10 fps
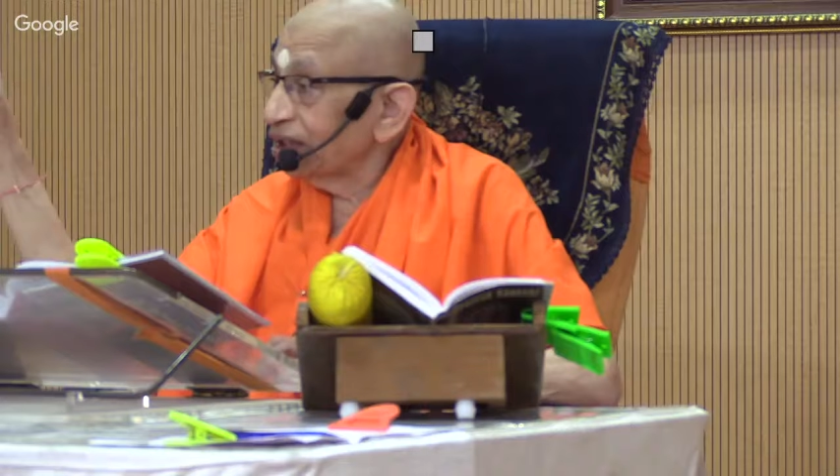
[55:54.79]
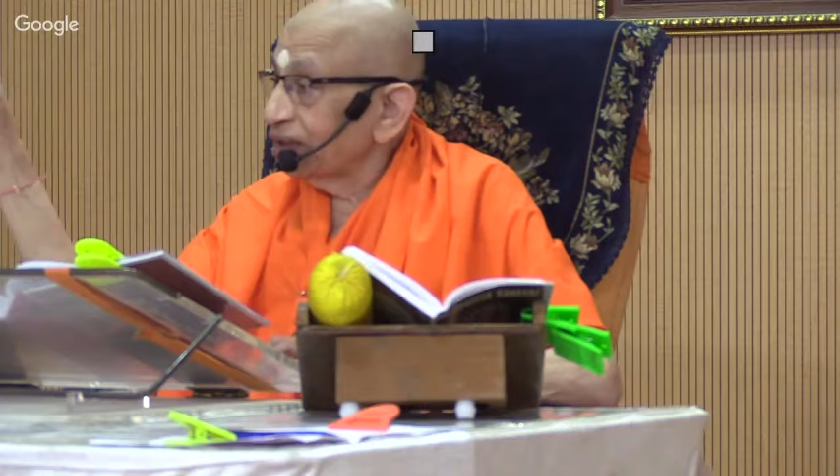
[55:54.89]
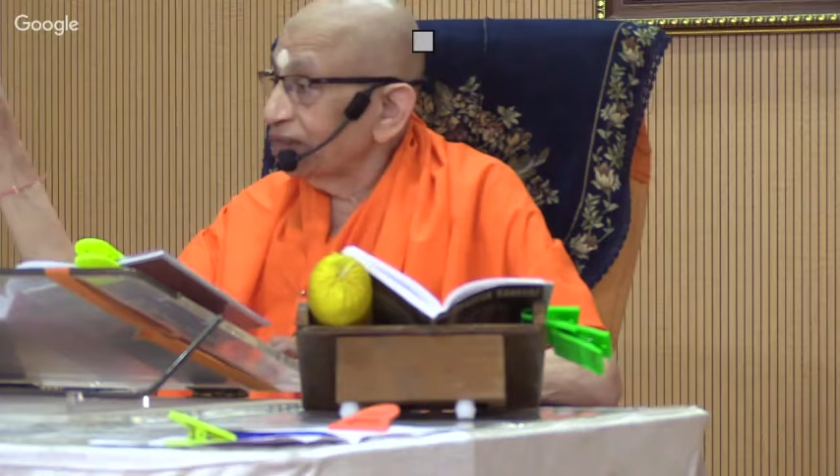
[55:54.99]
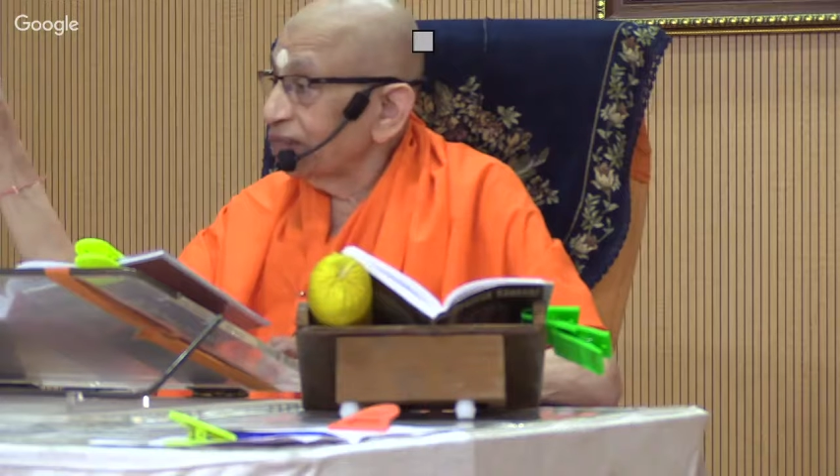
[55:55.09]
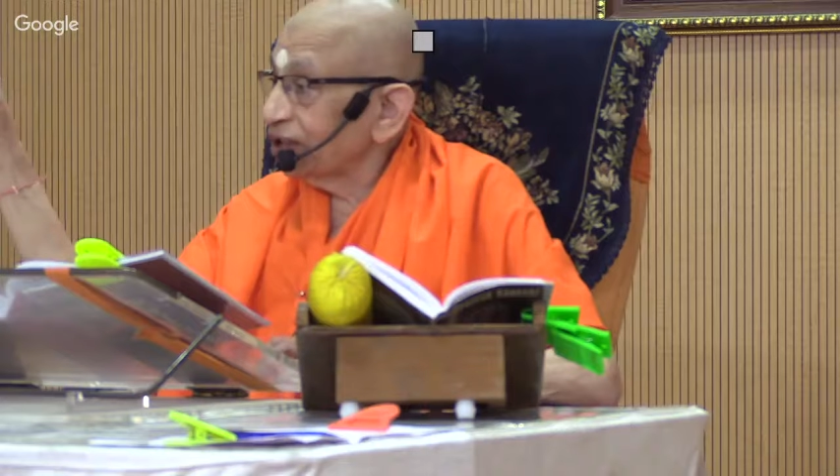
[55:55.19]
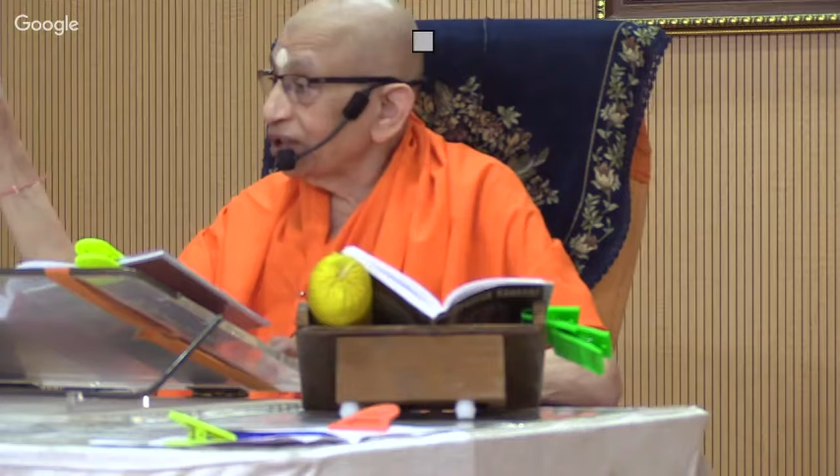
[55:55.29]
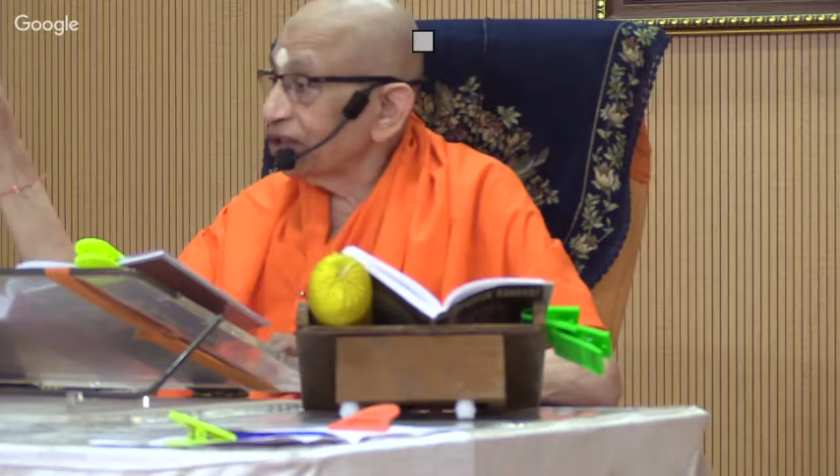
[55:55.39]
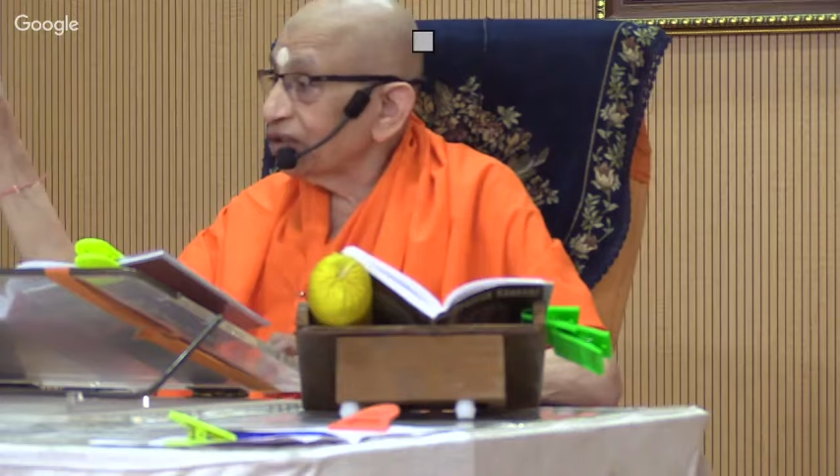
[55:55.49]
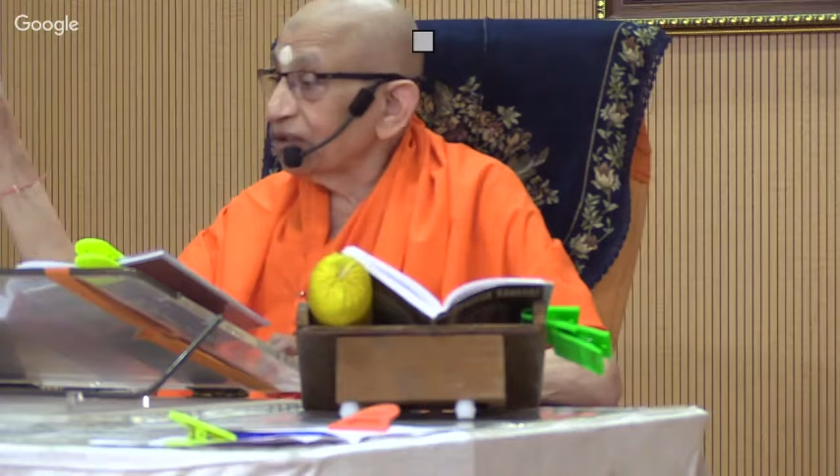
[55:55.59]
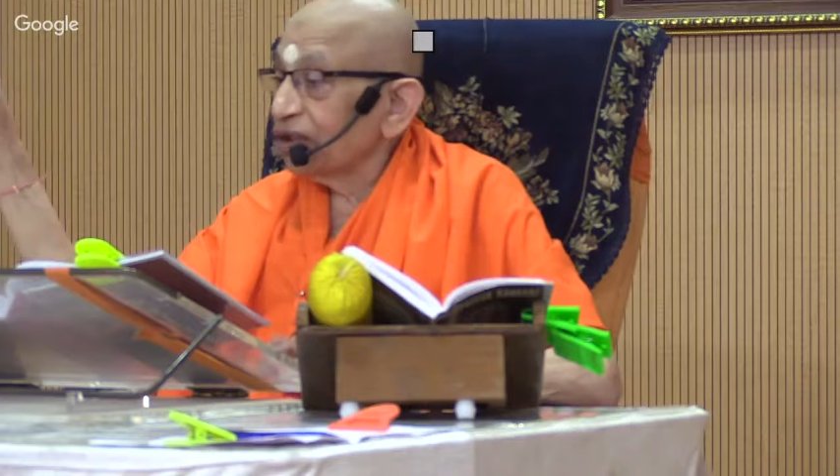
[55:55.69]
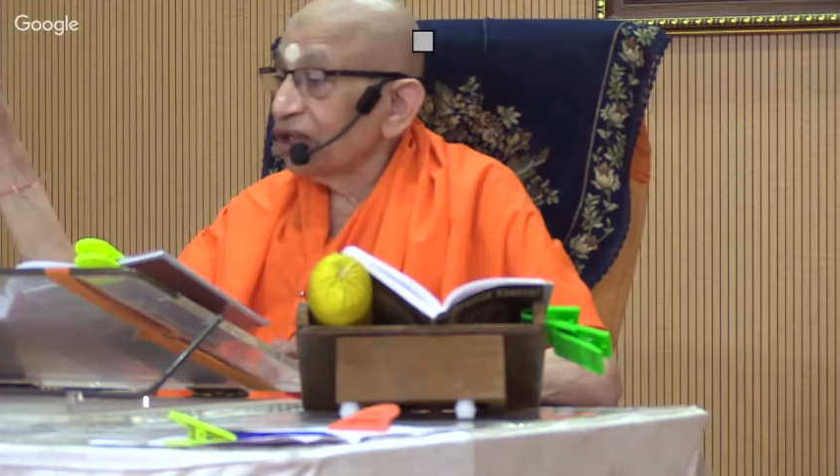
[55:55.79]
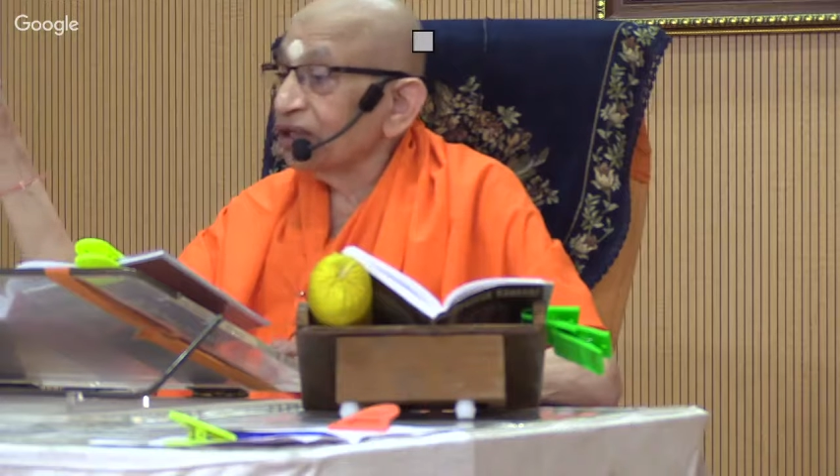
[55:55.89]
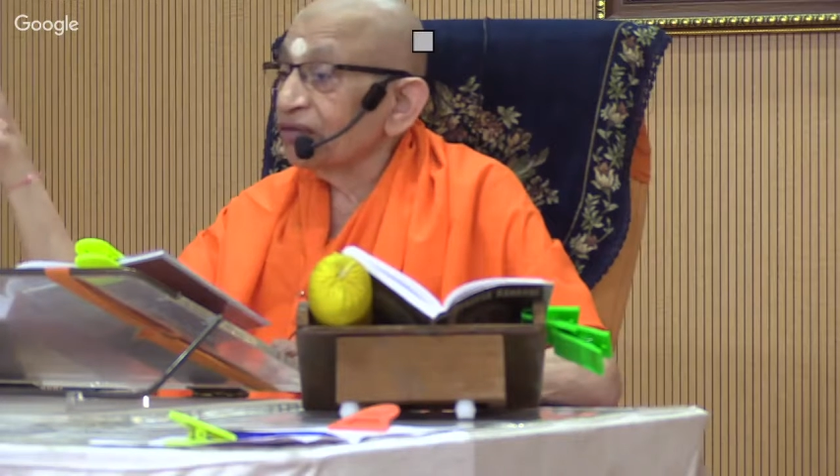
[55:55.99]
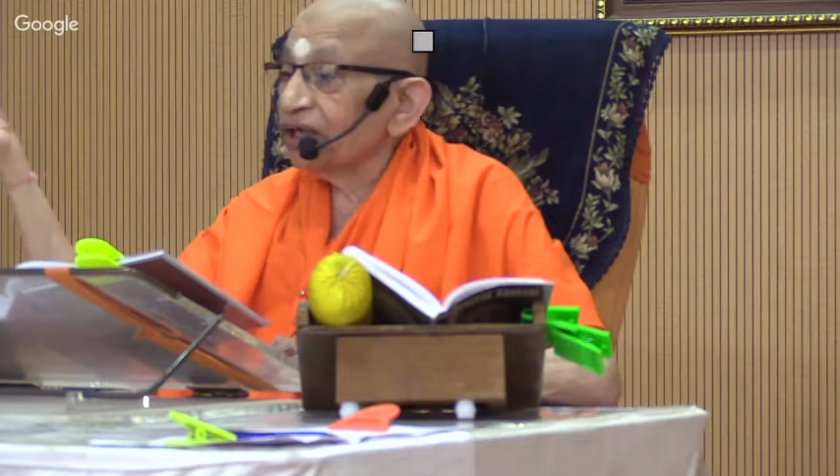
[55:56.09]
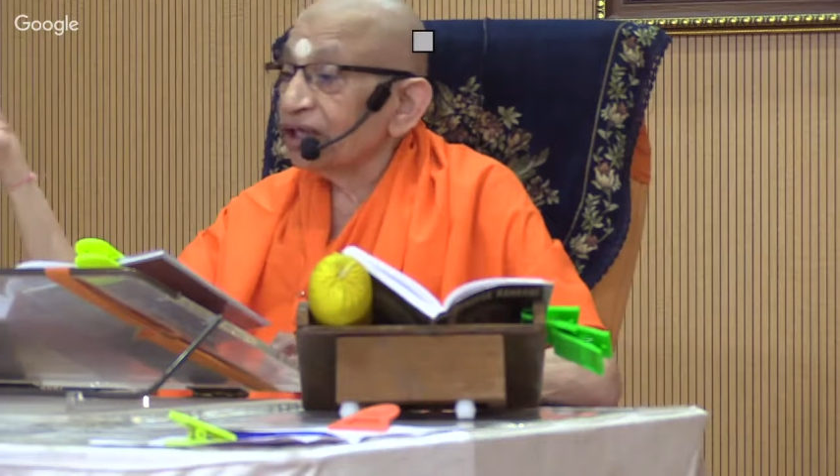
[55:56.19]
but there is no knowledge of
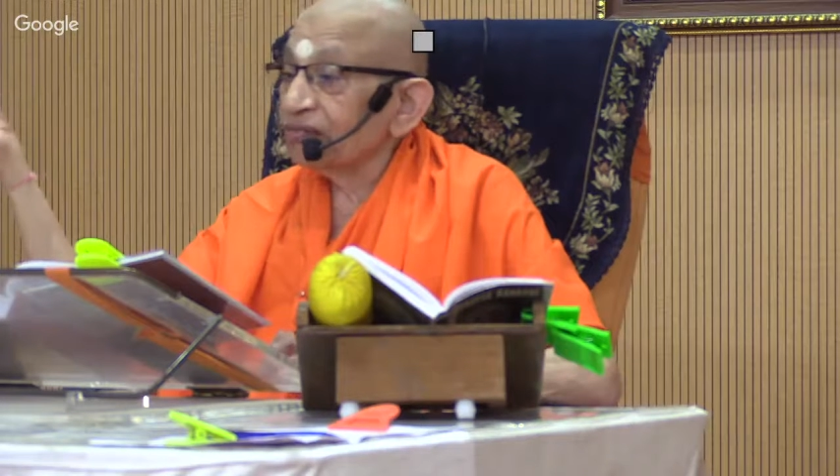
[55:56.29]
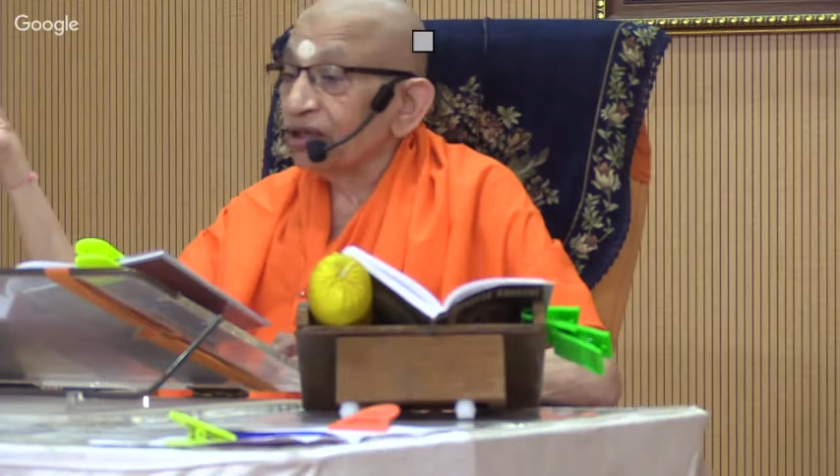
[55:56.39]
Atma